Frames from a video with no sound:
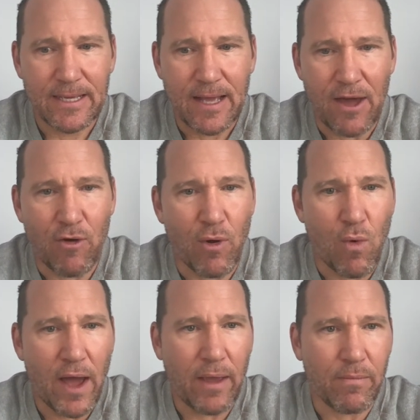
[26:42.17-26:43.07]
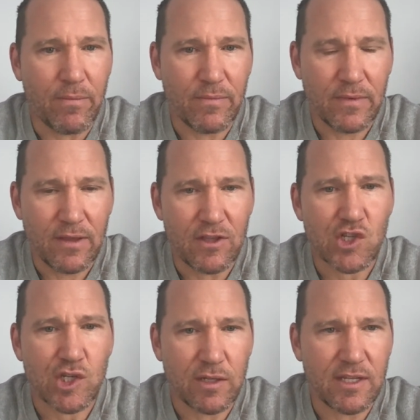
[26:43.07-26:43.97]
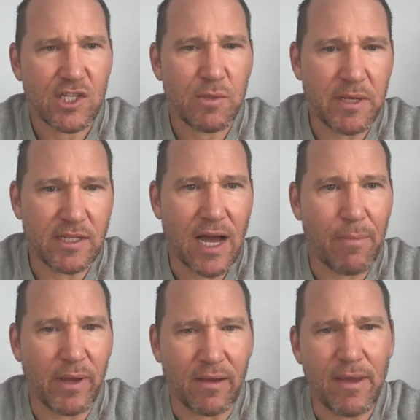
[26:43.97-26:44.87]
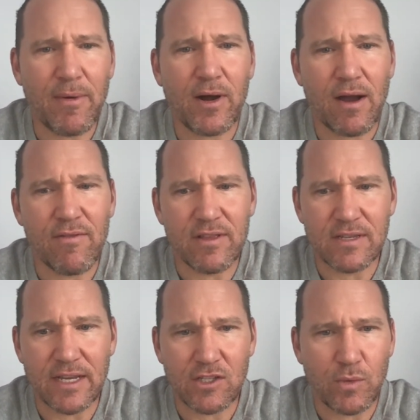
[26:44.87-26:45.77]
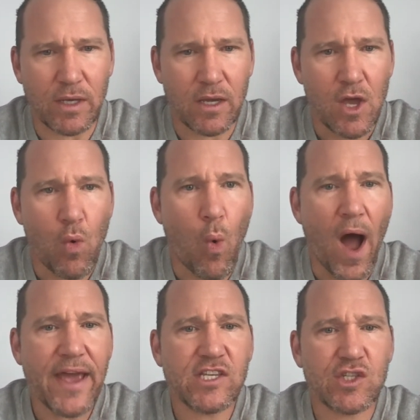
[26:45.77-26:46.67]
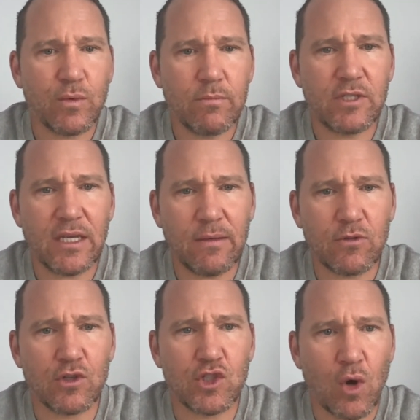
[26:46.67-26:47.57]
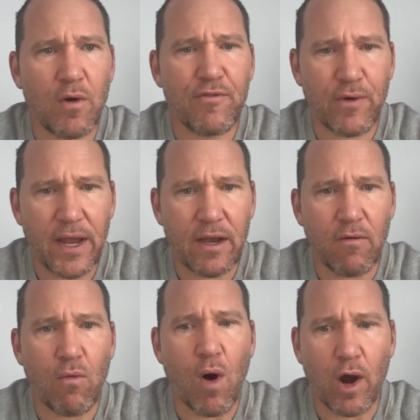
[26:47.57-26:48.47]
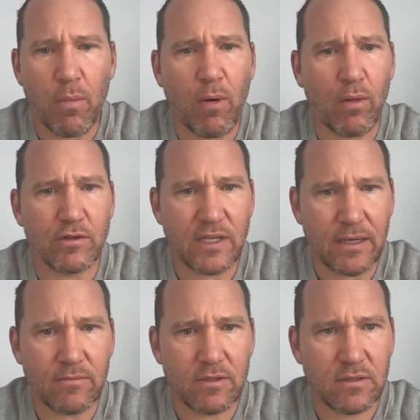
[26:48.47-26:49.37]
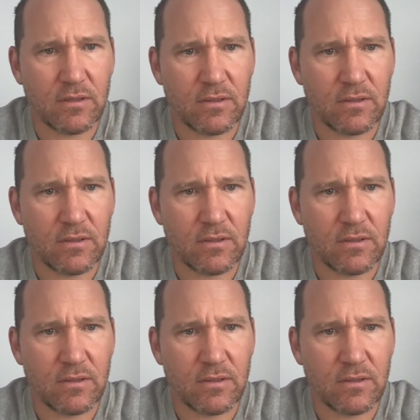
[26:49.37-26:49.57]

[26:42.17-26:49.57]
I don't know why. This should be a topic. Maybe I'll cover this next week. Why swim teams are so afraid of water polo teams.